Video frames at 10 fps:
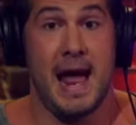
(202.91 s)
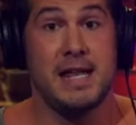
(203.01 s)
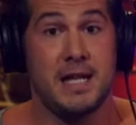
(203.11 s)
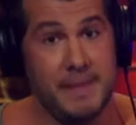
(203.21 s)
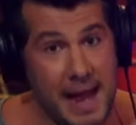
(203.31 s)
how
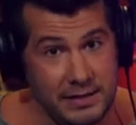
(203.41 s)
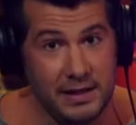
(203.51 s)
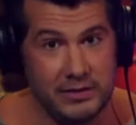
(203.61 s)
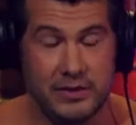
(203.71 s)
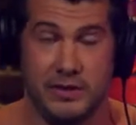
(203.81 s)
do you combat
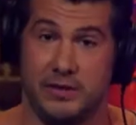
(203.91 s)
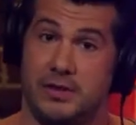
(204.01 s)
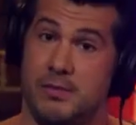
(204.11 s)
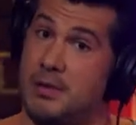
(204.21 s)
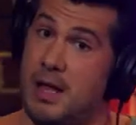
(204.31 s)
this? This
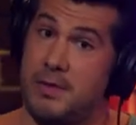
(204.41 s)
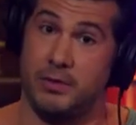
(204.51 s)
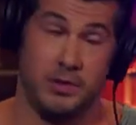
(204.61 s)
is something a lot of people,